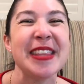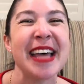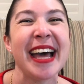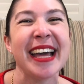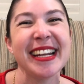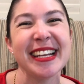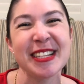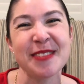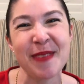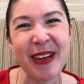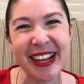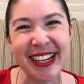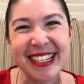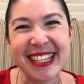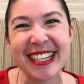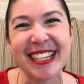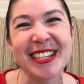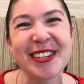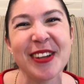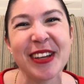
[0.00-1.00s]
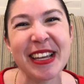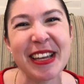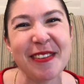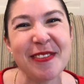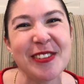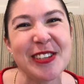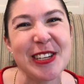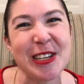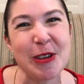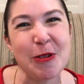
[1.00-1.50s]
That is my additional
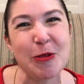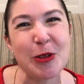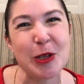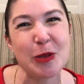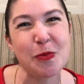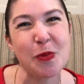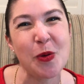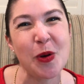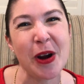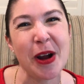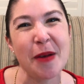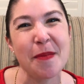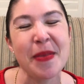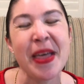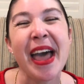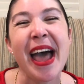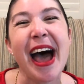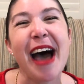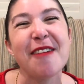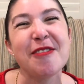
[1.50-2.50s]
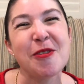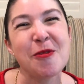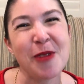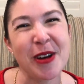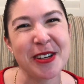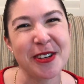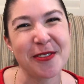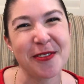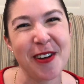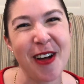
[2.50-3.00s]
gift to you this Purim. Have a
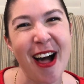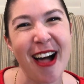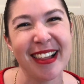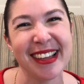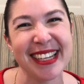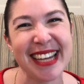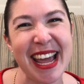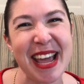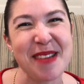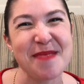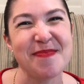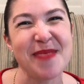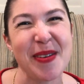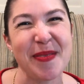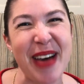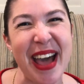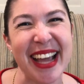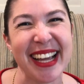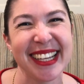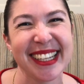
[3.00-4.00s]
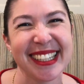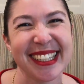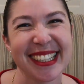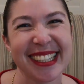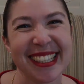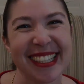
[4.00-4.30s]
wonderful holiday. Bye-bye.